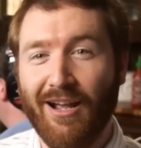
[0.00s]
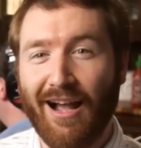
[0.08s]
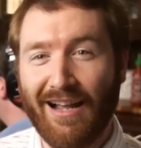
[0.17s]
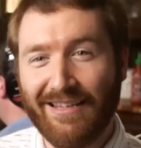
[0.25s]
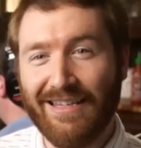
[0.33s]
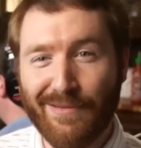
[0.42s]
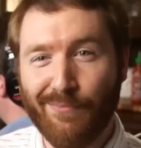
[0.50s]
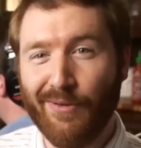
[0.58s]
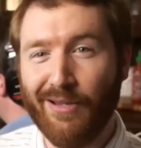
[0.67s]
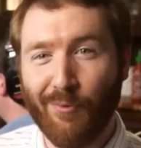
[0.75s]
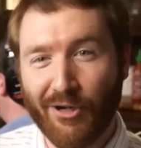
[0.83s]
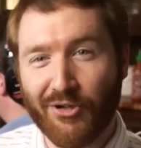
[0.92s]
I keep
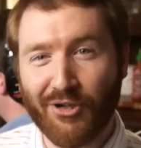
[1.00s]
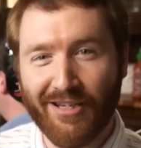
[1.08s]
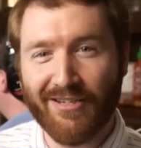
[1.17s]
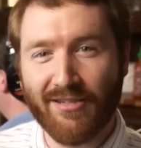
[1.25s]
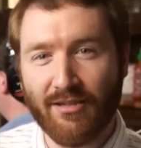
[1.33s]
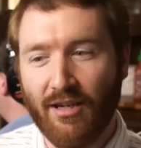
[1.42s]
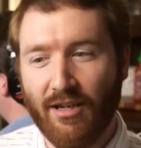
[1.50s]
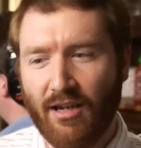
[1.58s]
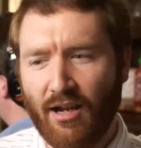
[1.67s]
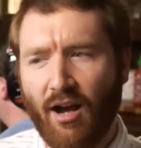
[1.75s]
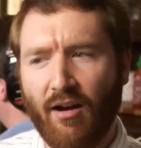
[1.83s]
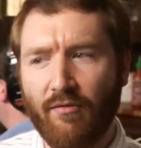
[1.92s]
a wish list
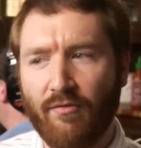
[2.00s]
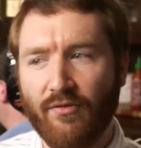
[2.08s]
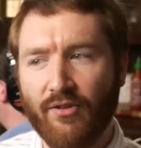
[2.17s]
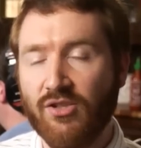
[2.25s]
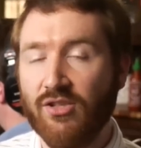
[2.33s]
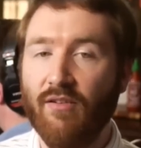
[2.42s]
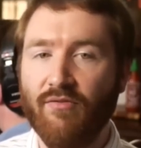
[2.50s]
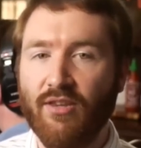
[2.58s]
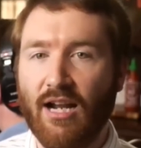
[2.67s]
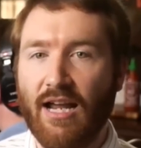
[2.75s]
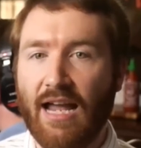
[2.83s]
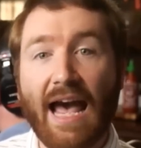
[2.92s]
of the stuff
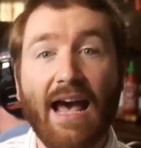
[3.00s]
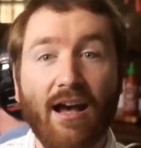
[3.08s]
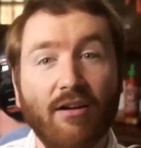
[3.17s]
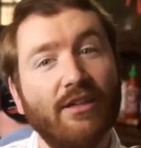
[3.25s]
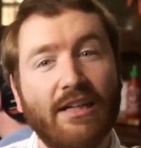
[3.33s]
that I have,